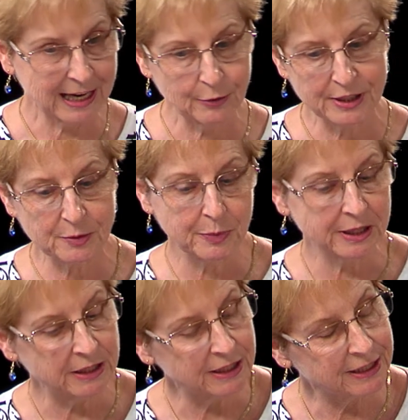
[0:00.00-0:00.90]
How he's
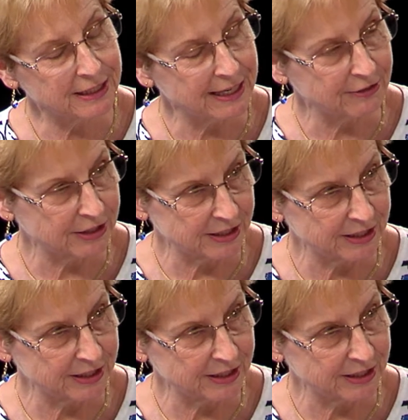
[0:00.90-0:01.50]
bending down his